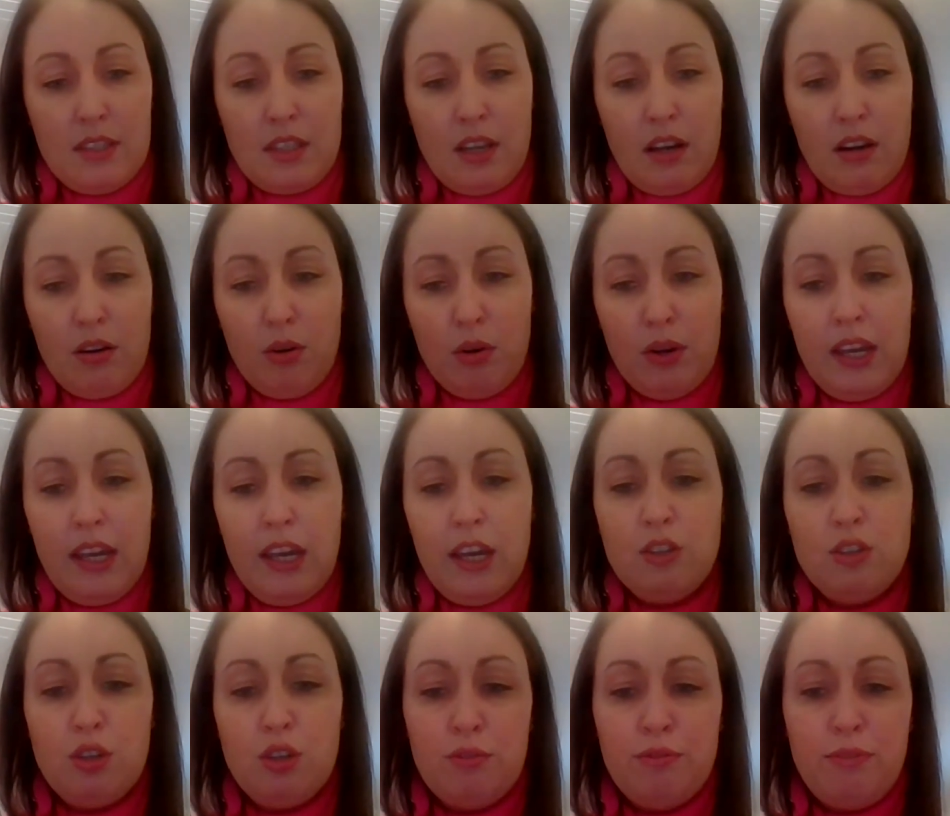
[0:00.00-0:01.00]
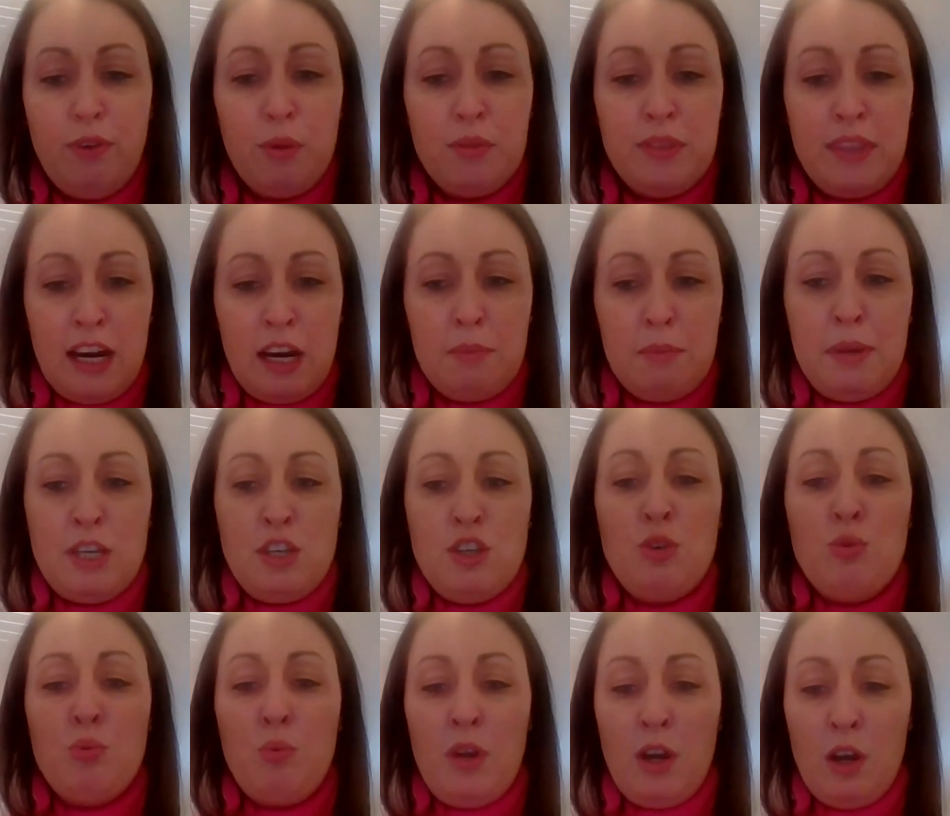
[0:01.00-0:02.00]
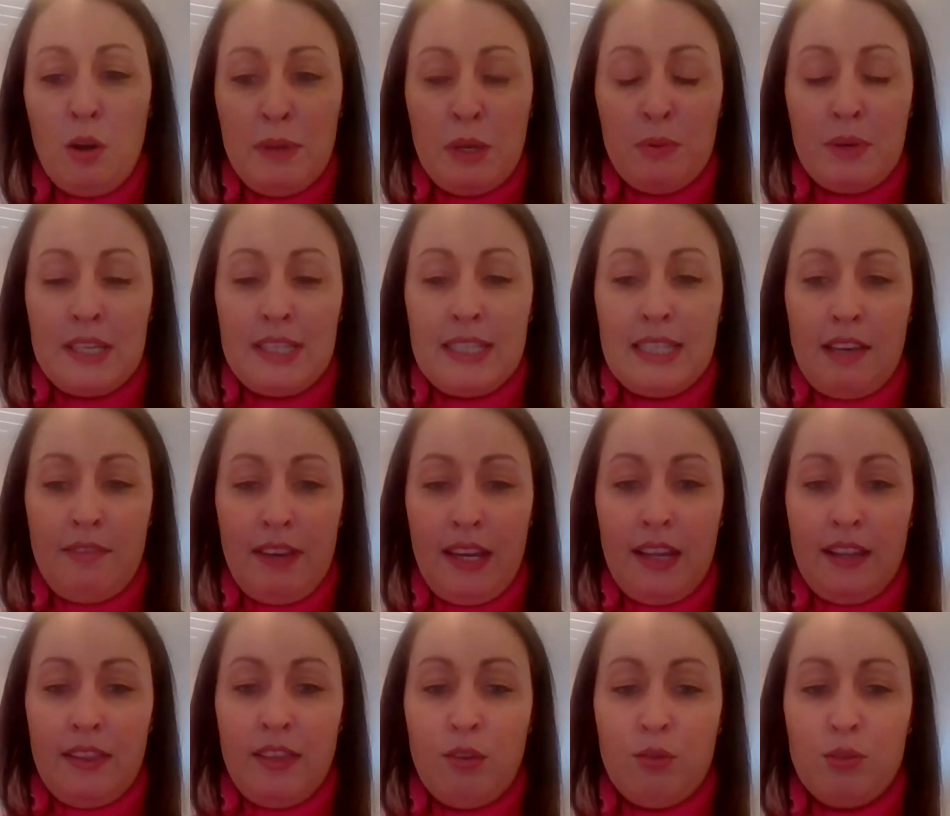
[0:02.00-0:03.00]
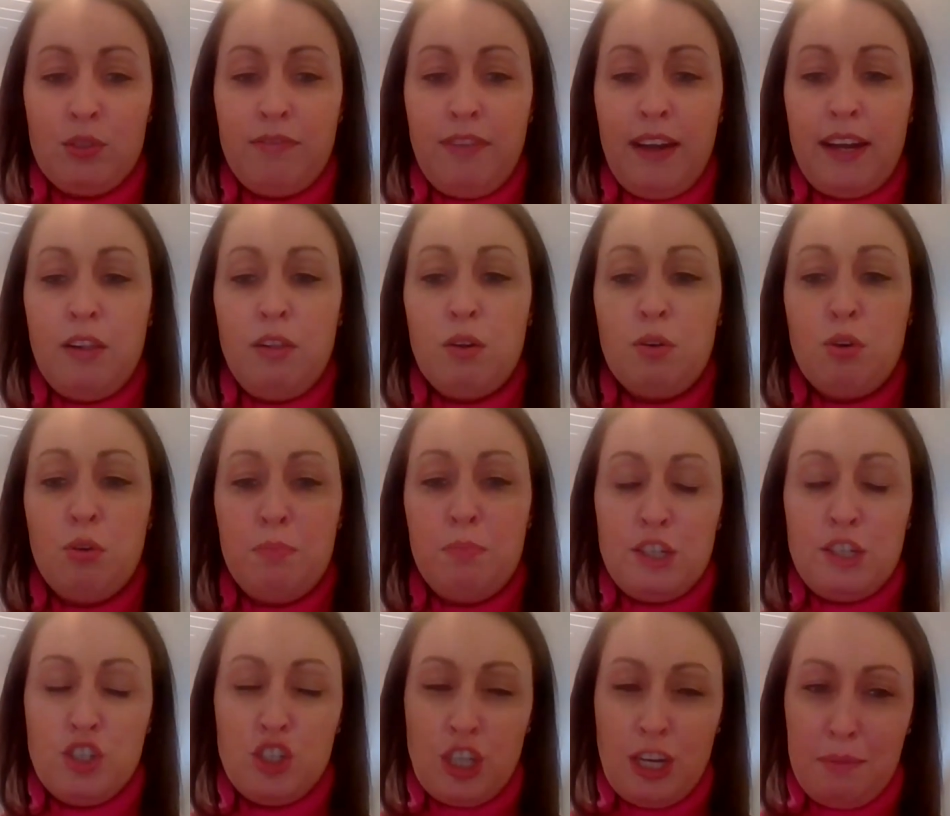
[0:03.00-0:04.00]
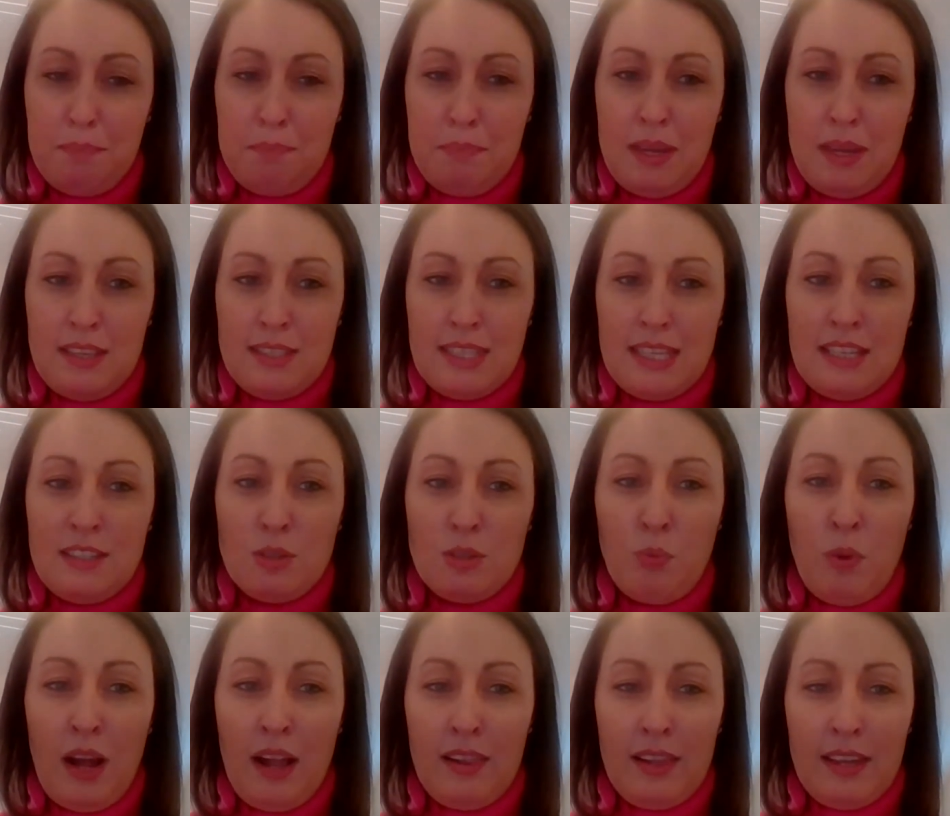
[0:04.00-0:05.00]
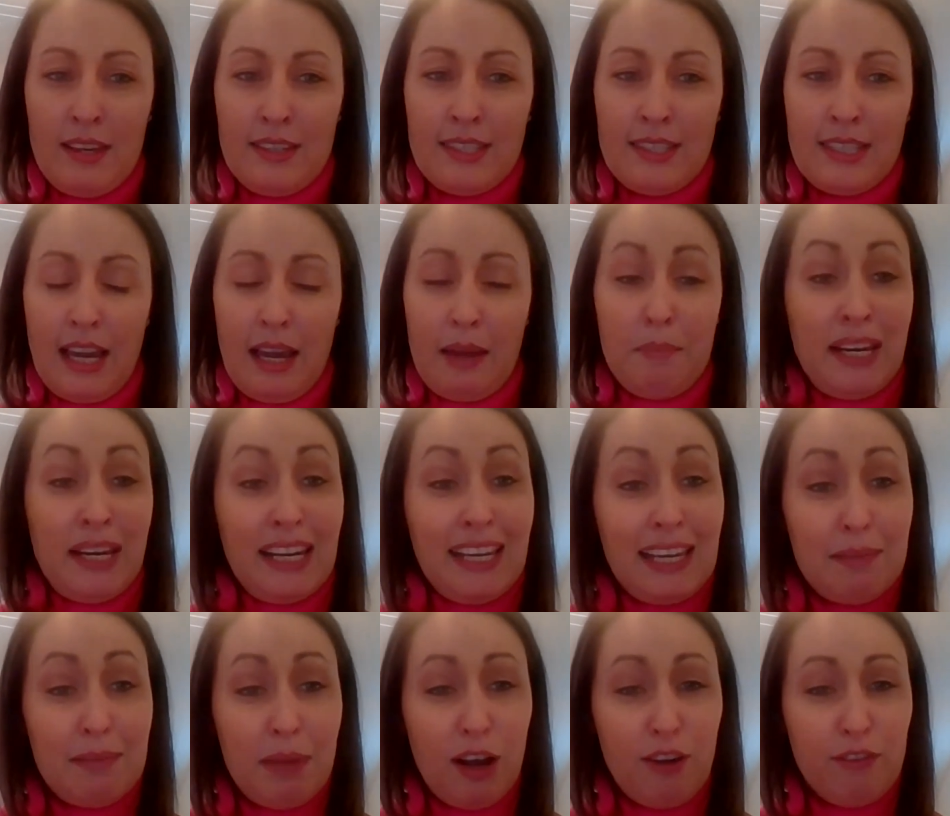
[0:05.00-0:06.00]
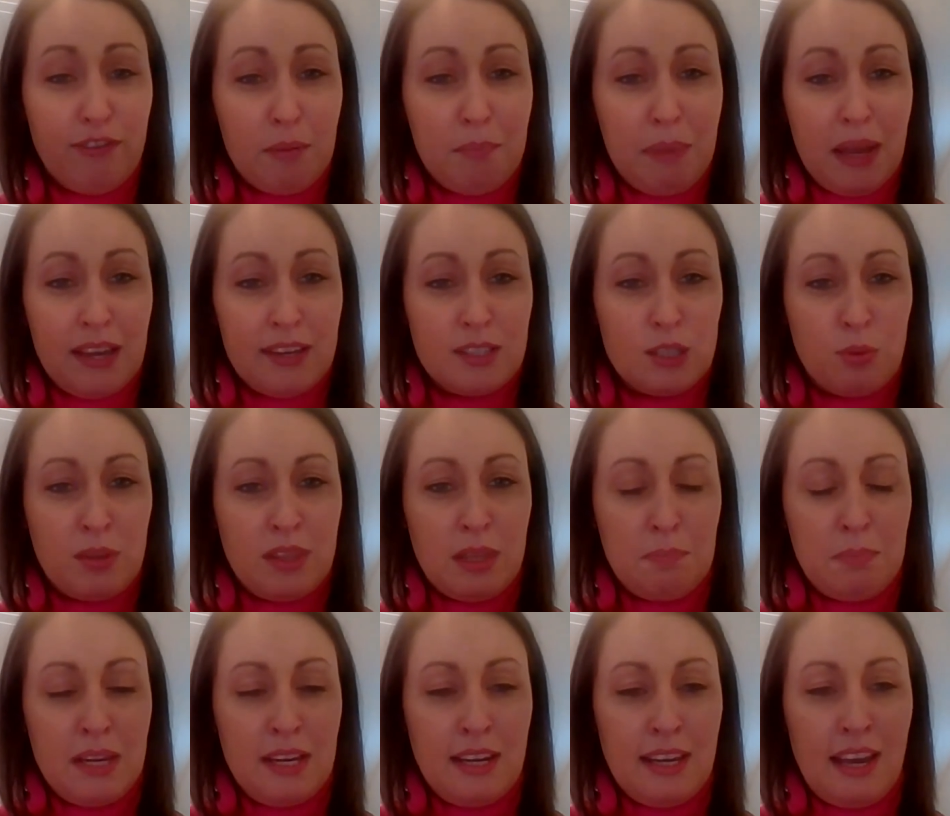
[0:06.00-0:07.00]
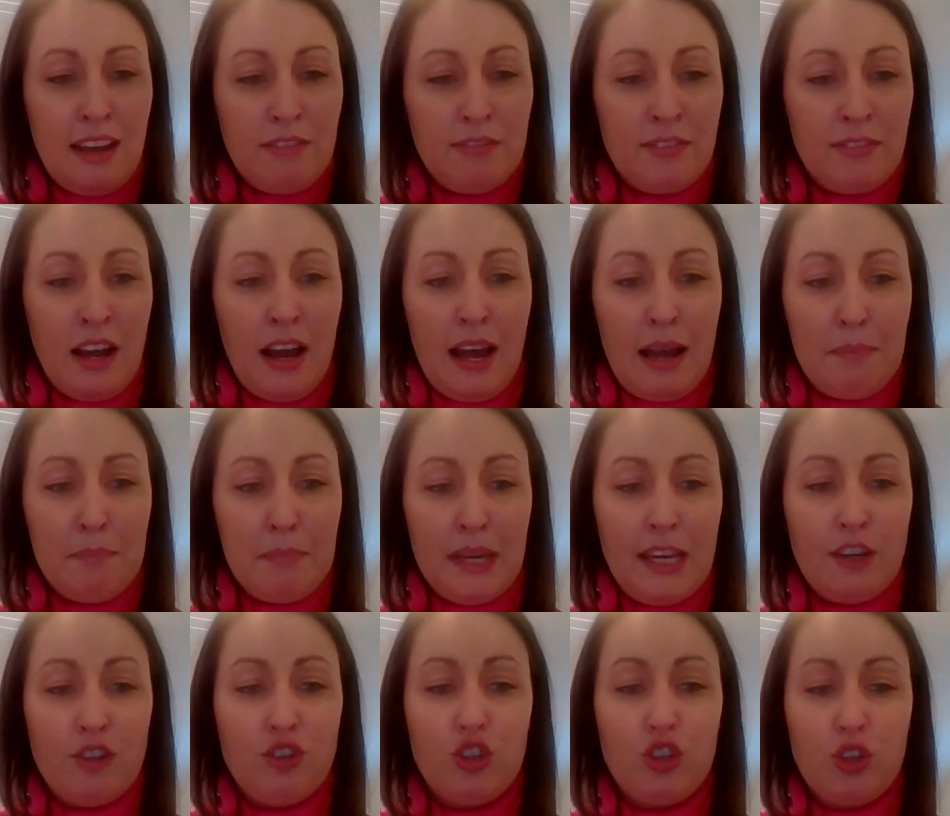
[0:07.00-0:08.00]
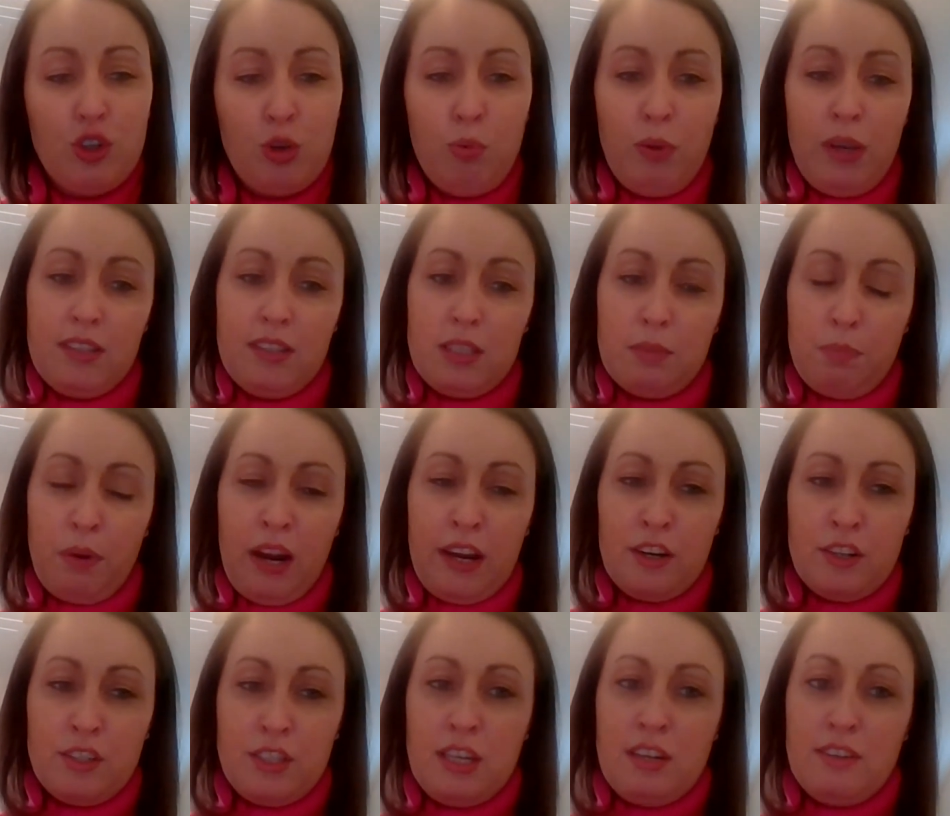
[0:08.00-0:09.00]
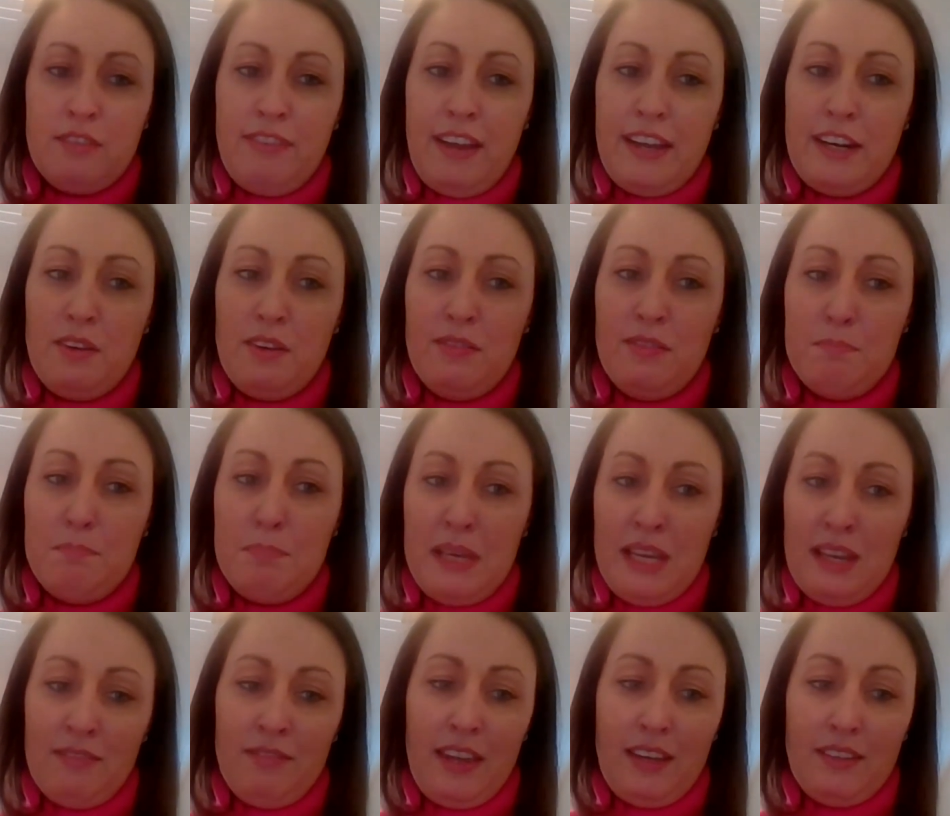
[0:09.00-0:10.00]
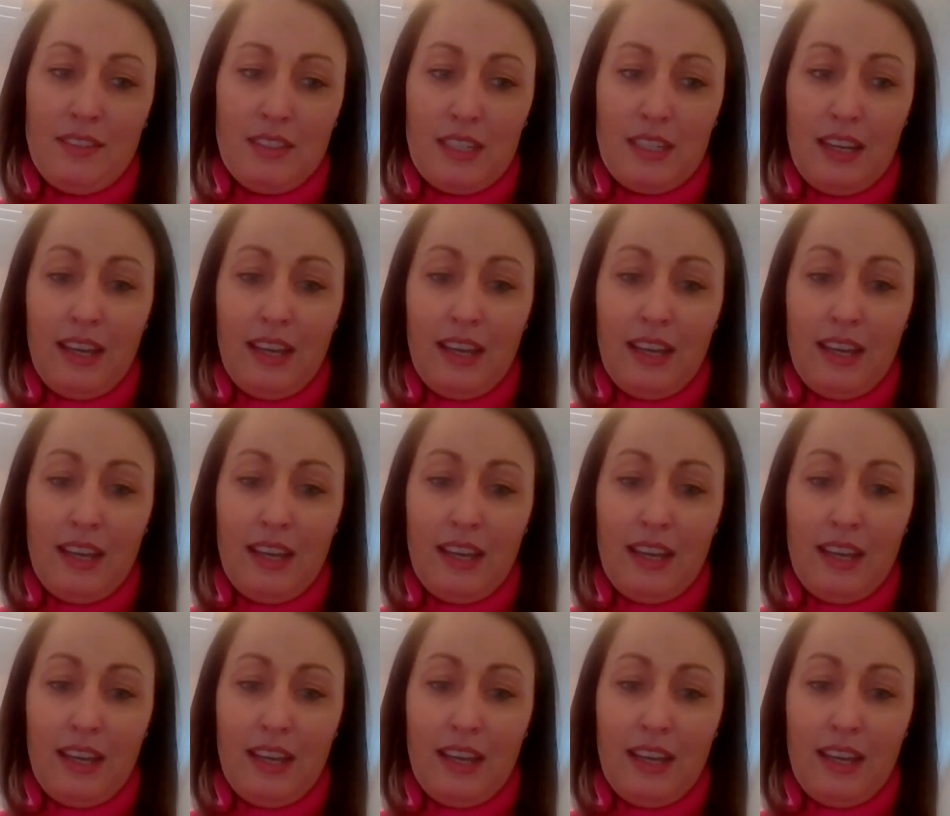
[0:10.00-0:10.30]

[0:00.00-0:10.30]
So twofold there, but you will be receiving those final local bee shipments as well as an email from us with a PDF copy 2 weeks prior to your final bee event.